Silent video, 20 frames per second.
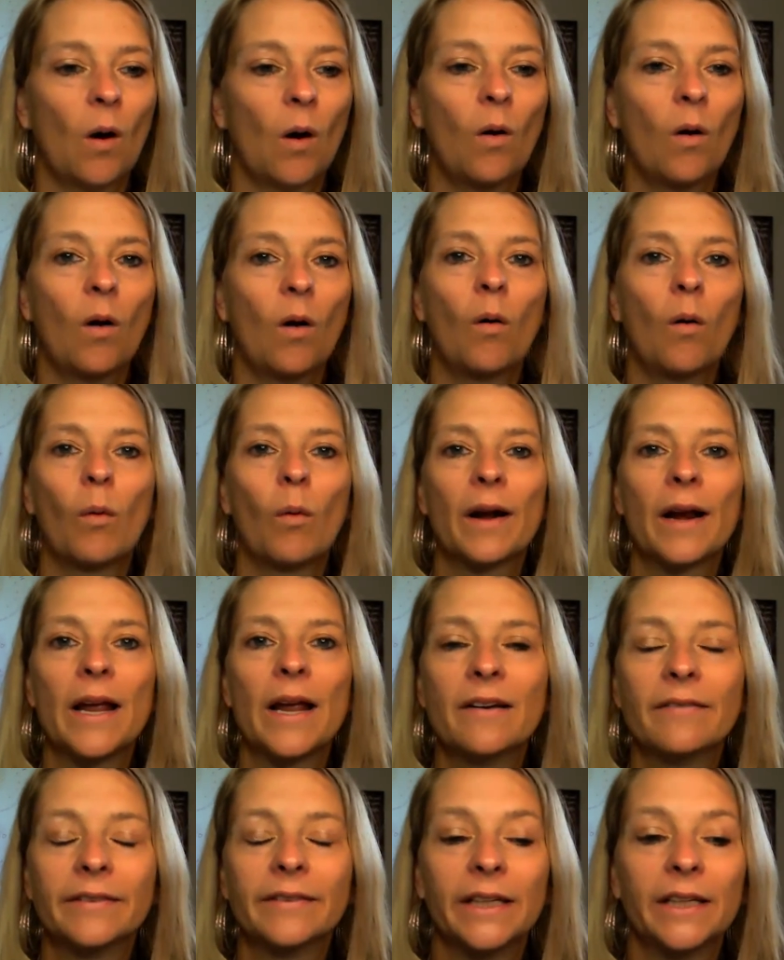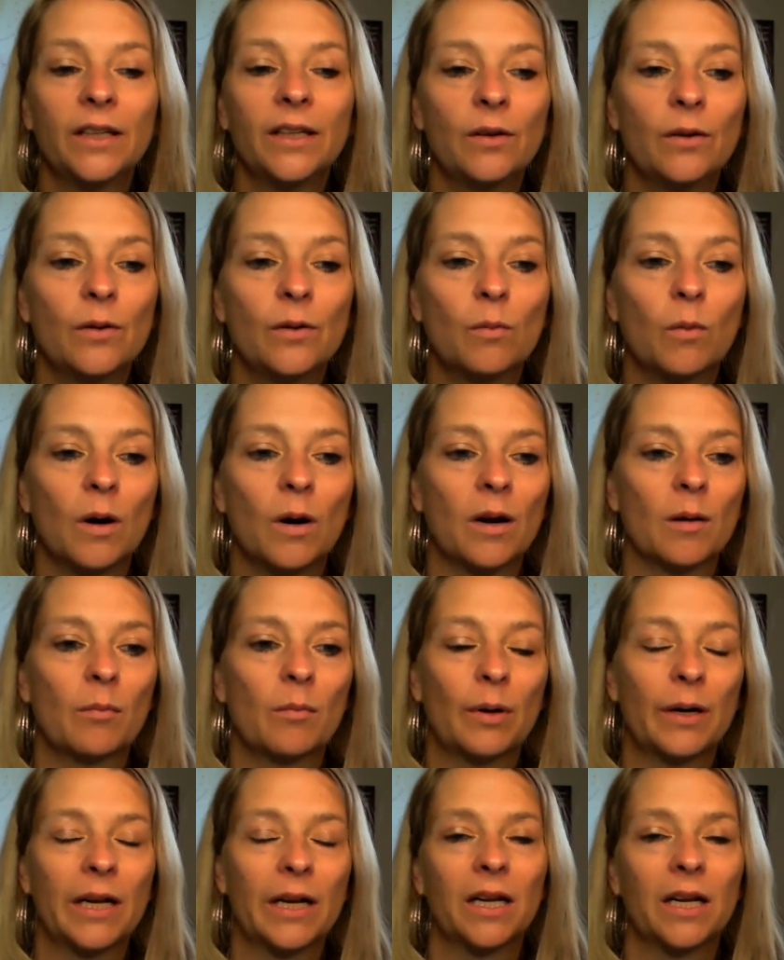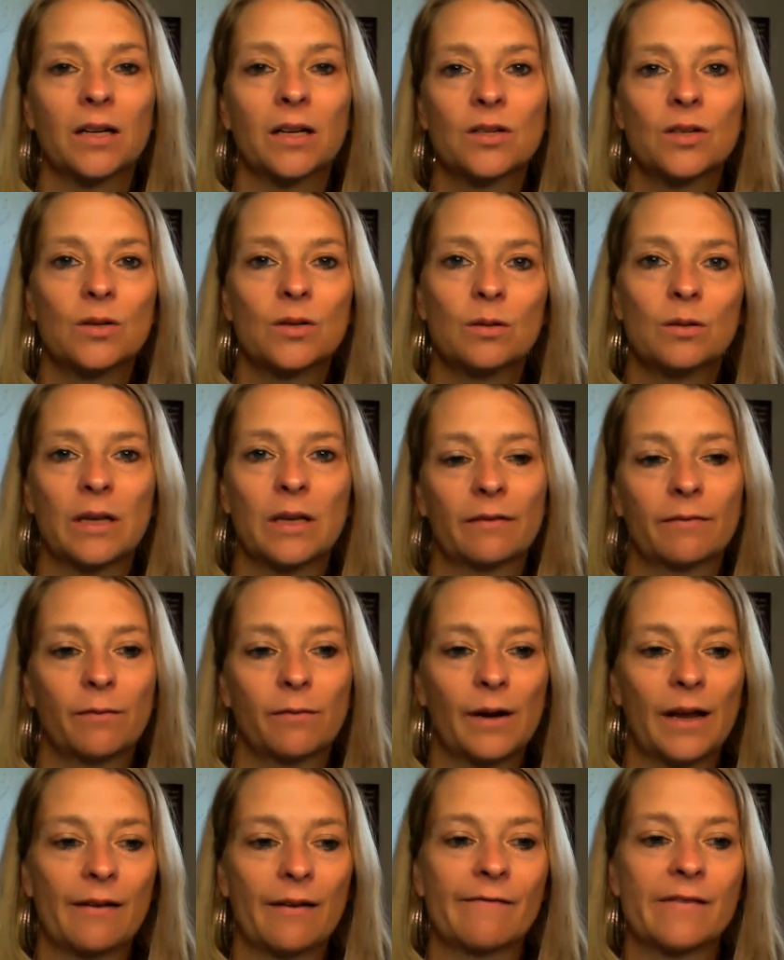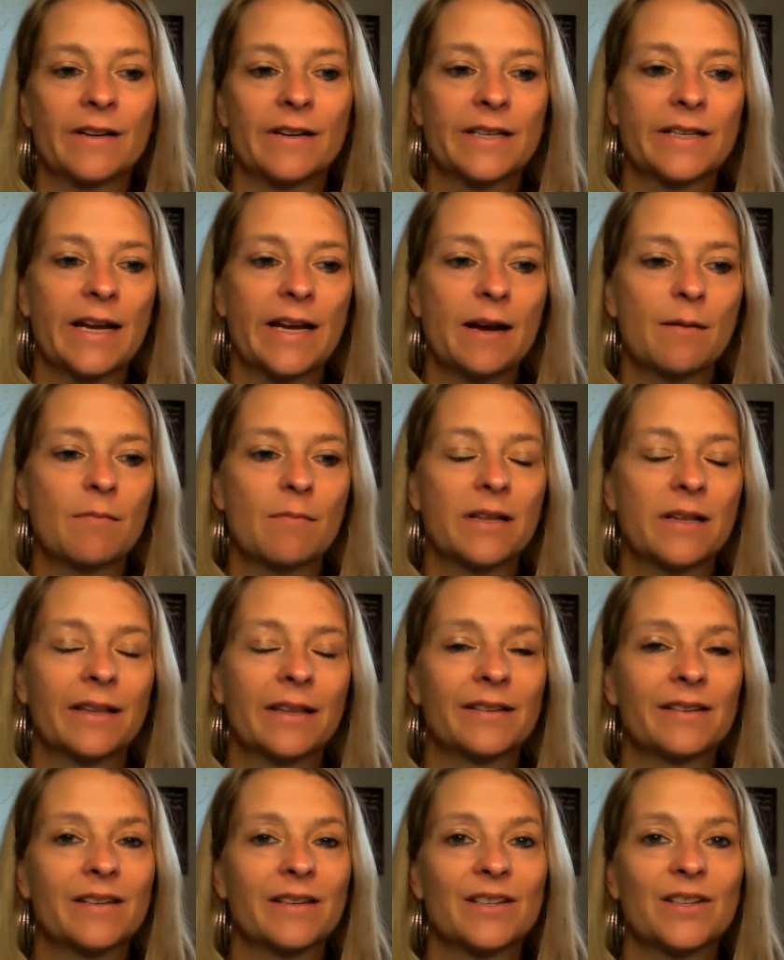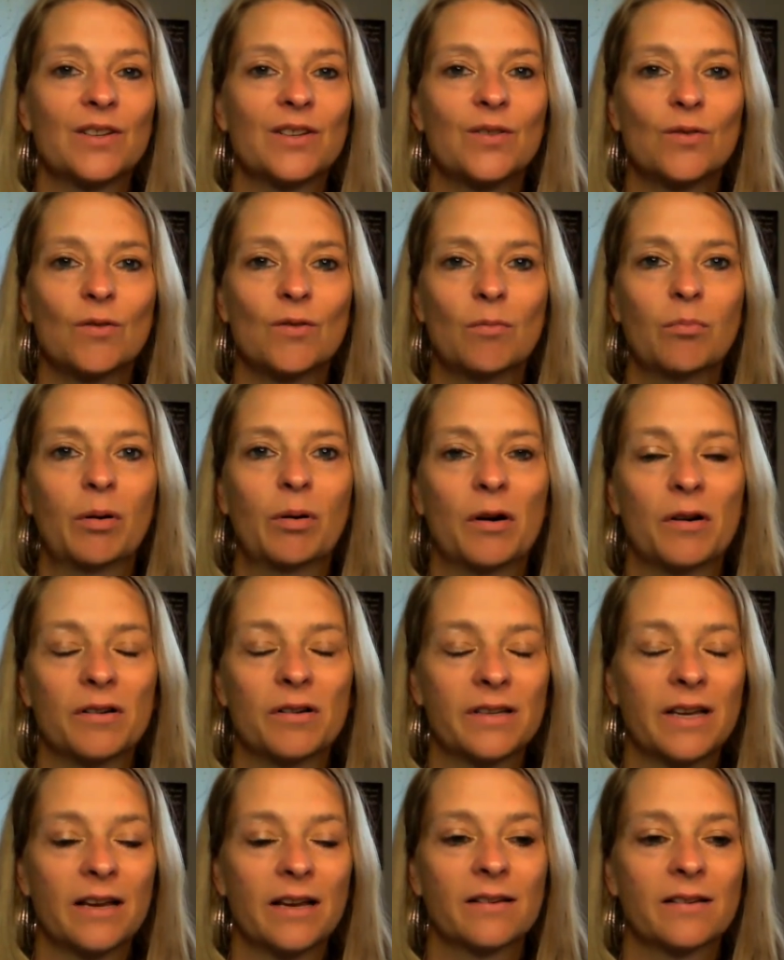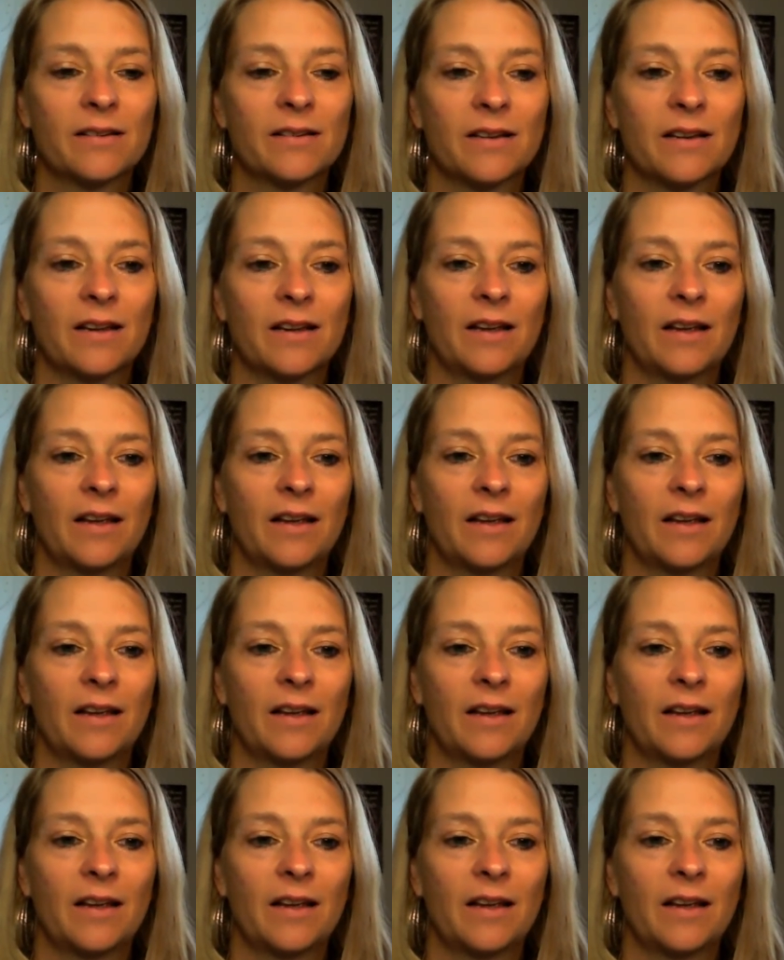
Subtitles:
Or whatever you want to bring to that forgiveness statement, this is your process.